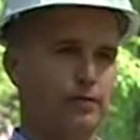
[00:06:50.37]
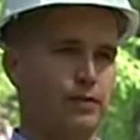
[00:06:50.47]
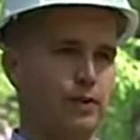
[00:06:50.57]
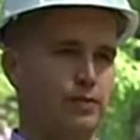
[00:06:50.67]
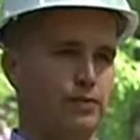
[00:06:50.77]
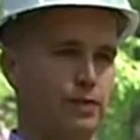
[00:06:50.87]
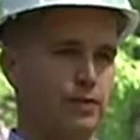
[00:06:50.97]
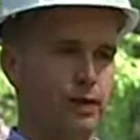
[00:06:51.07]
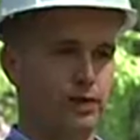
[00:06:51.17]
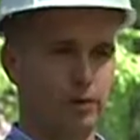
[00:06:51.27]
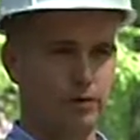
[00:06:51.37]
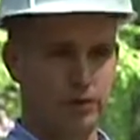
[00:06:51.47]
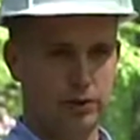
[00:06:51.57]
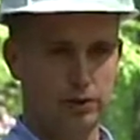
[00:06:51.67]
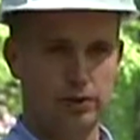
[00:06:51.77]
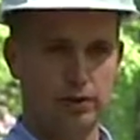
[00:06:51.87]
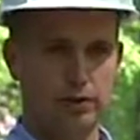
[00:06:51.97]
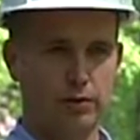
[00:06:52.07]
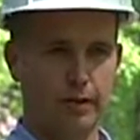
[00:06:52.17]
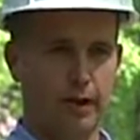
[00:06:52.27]
If they don't choose to
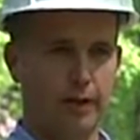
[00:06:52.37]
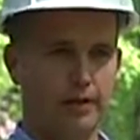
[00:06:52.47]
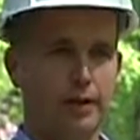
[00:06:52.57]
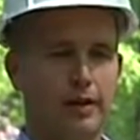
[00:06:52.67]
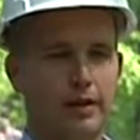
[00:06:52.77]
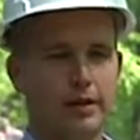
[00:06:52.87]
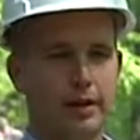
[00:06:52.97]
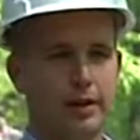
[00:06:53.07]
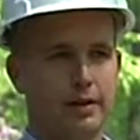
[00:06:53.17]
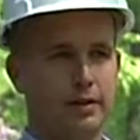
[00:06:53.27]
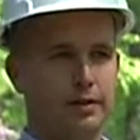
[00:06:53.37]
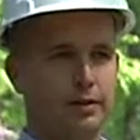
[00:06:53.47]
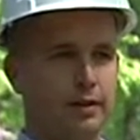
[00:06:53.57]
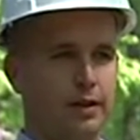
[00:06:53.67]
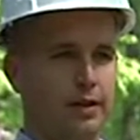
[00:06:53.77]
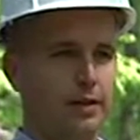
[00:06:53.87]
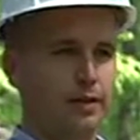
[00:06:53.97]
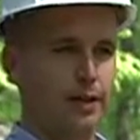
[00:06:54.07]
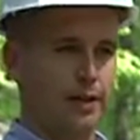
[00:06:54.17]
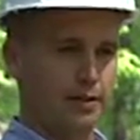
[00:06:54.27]
do that, then the
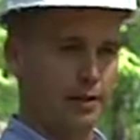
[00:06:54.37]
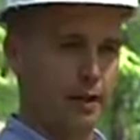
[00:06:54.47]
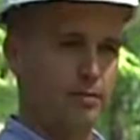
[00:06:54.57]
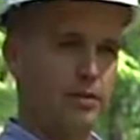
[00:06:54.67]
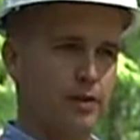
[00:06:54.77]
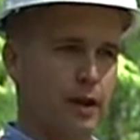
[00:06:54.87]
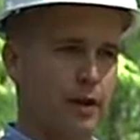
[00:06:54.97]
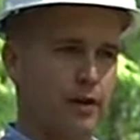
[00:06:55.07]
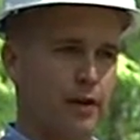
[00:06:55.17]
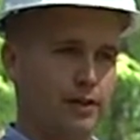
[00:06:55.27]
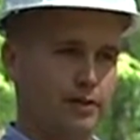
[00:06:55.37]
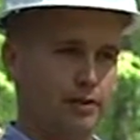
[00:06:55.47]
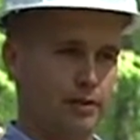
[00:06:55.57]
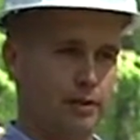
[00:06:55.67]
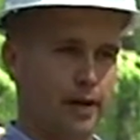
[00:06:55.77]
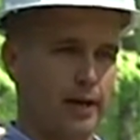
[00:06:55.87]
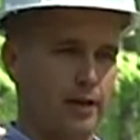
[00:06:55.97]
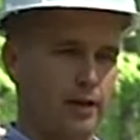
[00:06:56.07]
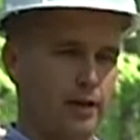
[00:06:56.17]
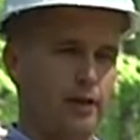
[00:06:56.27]
landscape designer has to sit back and
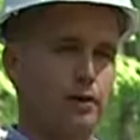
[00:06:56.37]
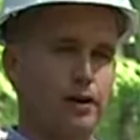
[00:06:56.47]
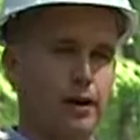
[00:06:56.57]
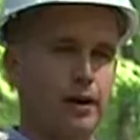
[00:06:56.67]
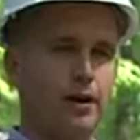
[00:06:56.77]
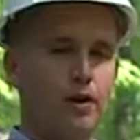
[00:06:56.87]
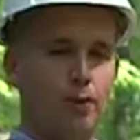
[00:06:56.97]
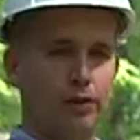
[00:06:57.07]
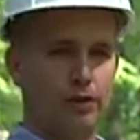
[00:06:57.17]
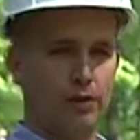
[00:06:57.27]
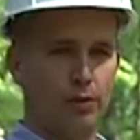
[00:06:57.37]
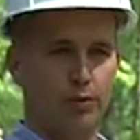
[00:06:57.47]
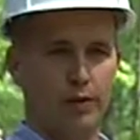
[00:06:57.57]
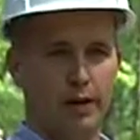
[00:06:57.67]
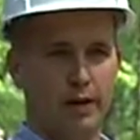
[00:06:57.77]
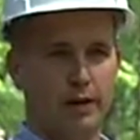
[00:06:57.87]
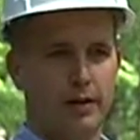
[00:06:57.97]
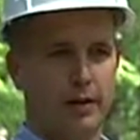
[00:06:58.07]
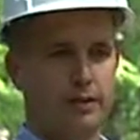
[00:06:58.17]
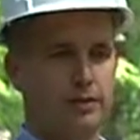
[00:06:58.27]
think, okay, we've got
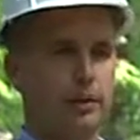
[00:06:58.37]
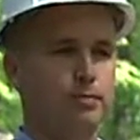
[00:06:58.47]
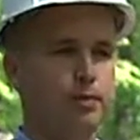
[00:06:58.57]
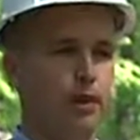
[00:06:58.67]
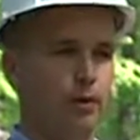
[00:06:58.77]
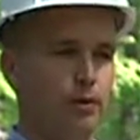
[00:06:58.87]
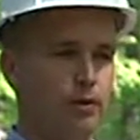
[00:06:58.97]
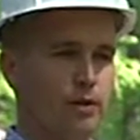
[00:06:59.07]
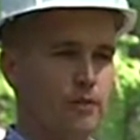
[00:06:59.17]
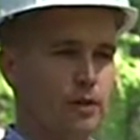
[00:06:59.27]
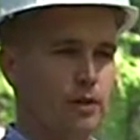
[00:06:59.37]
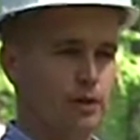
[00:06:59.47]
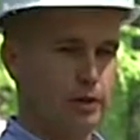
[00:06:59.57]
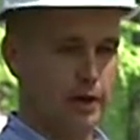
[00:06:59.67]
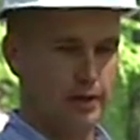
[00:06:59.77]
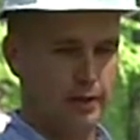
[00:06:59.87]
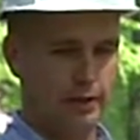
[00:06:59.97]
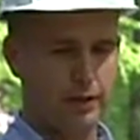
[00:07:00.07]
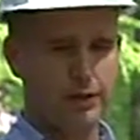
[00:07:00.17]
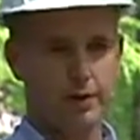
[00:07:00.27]
a steam tunnel located in
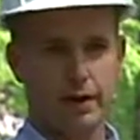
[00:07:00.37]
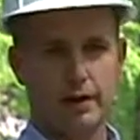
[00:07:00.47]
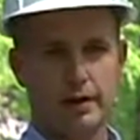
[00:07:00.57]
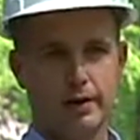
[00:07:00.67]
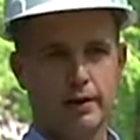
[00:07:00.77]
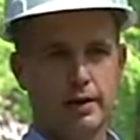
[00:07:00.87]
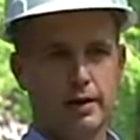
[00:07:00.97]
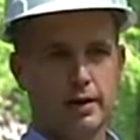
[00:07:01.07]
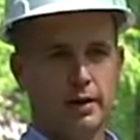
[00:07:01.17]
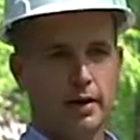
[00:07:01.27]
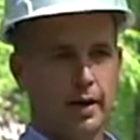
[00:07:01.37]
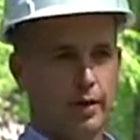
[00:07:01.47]
this area, and we